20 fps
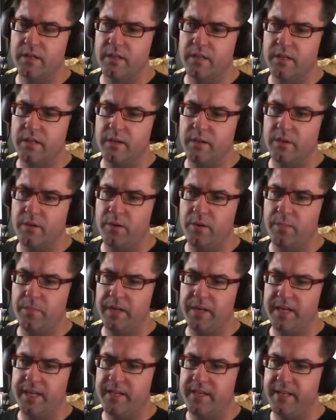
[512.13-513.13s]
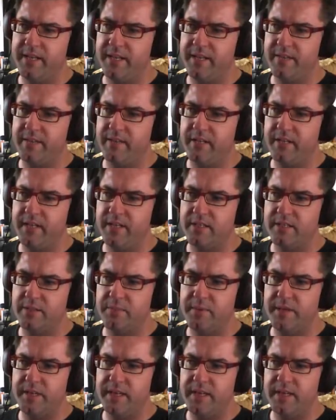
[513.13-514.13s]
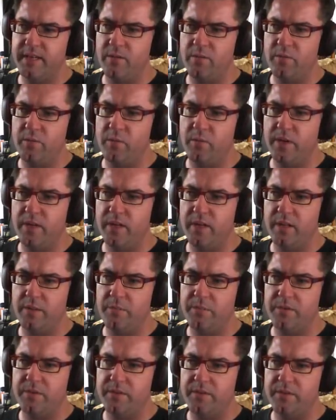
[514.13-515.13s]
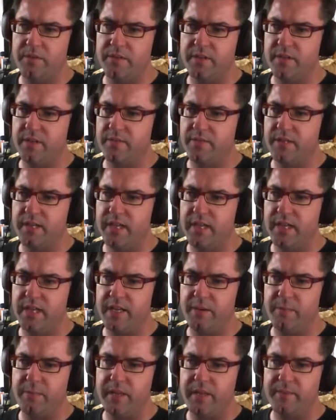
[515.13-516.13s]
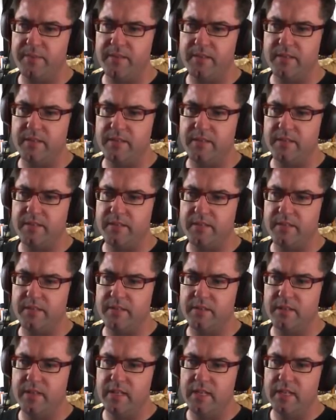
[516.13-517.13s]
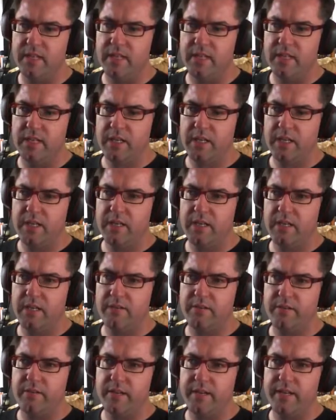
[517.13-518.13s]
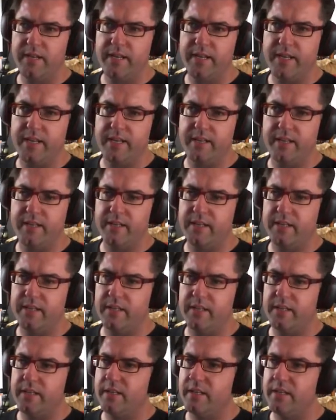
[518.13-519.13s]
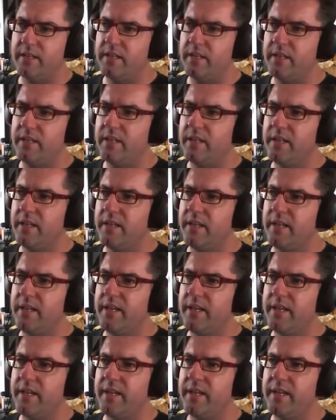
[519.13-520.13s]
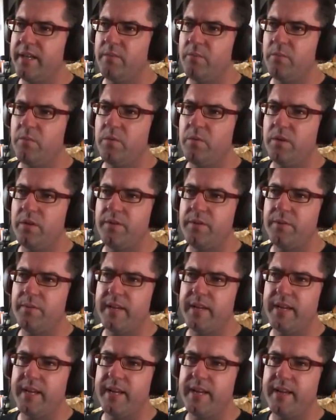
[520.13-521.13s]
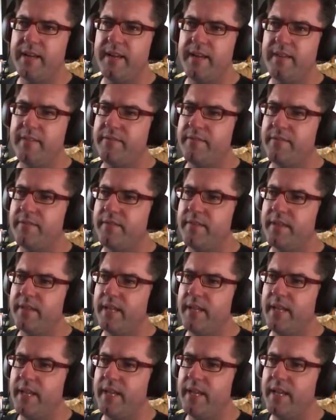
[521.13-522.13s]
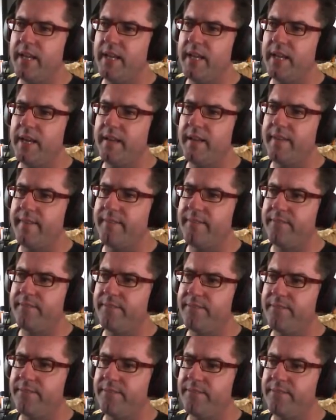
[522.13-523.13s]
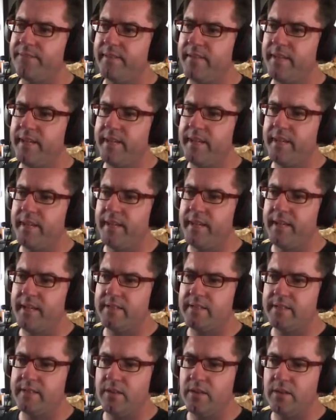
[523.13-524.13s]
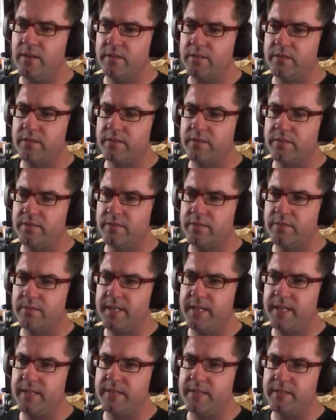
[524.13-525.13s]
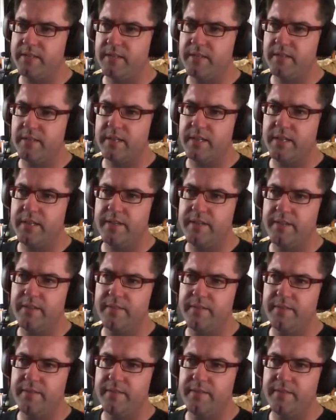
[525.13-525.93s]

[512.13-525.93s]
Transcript: An oil painting of the large has been well preserved and people are still... right, okay. And what do we have here? It's locked from the other side.